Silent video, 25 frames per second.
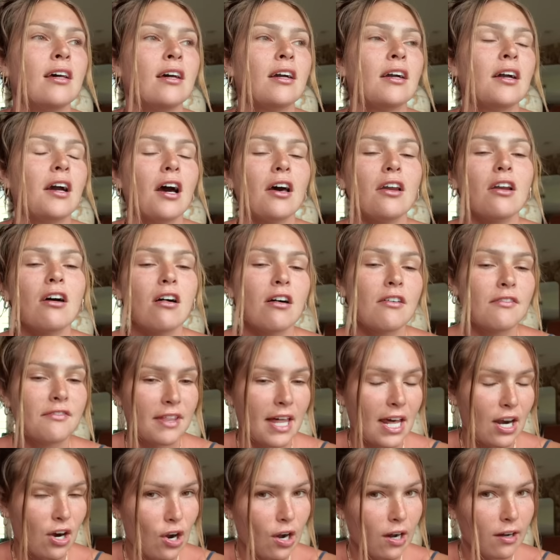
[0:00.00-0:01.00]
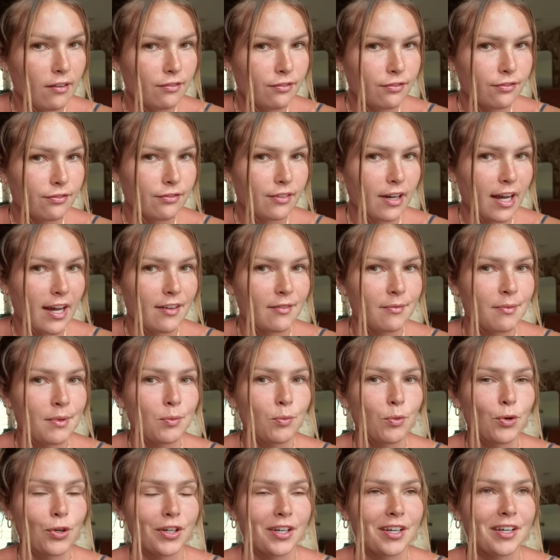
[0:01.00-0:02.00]
cut all of that off. I've been
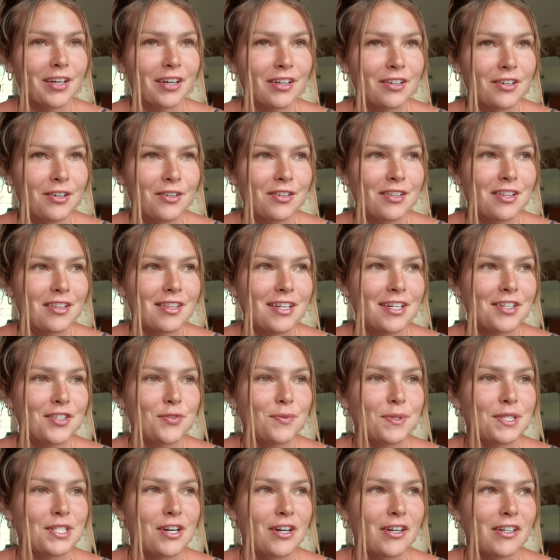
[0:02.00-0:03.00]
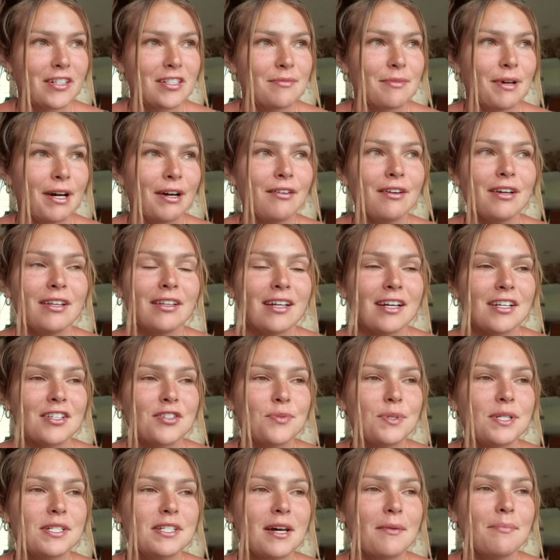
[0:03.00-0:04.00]
working on all the things we talked about in last
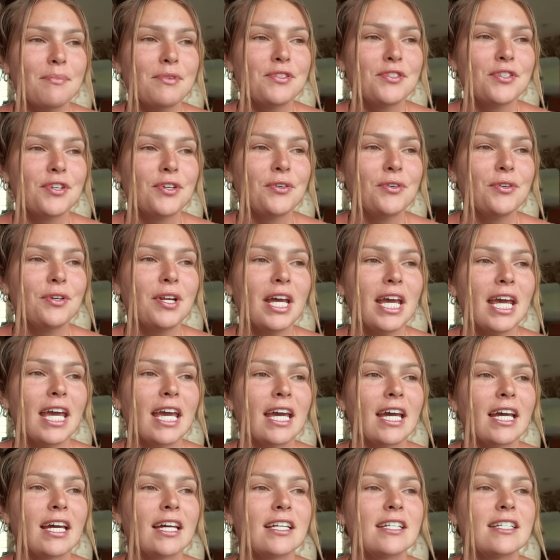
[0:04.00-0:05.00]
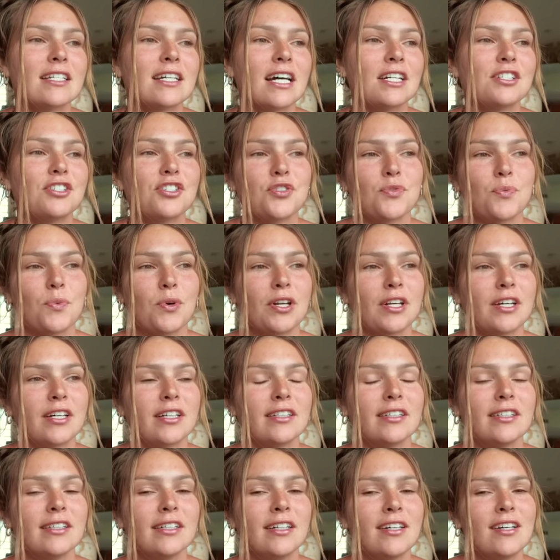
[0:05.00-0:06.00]
week's episode, and I just want to
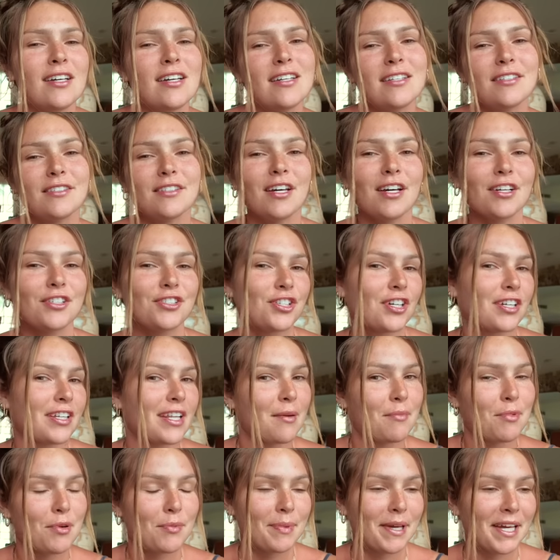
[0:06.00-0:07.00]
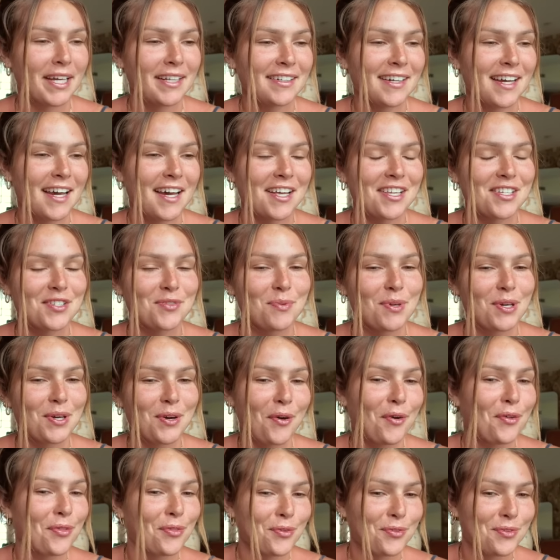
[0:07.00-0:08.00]
touch on them a bit as we
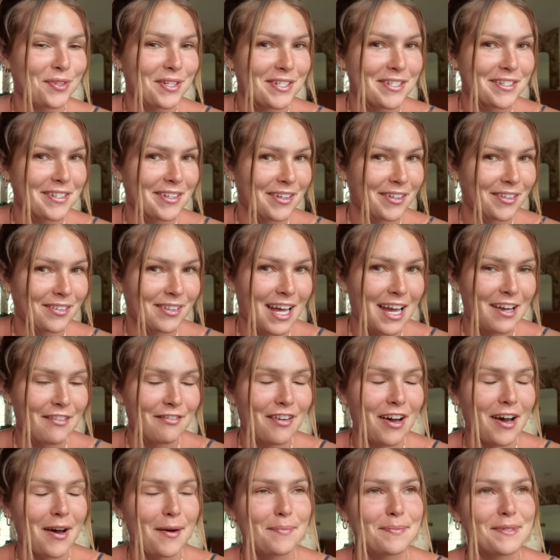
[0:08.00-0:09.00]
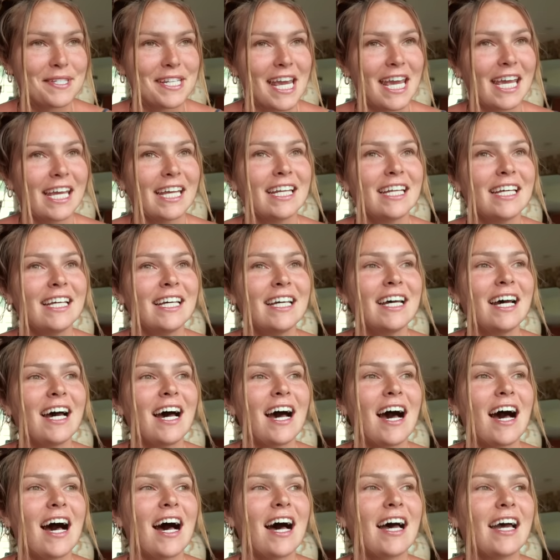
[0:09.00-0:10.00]
go through this little life update.
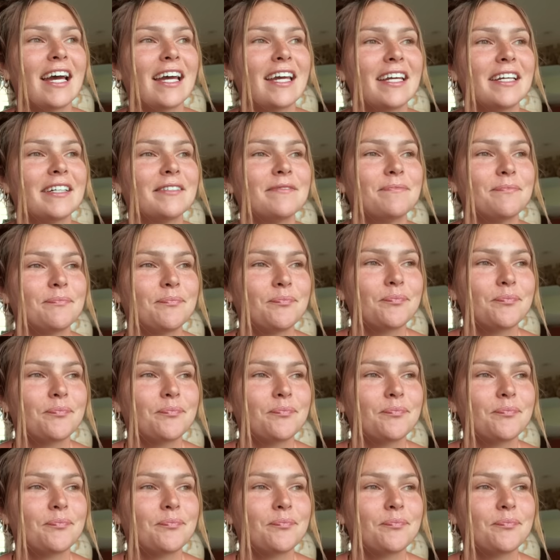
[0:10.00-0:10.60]
I'm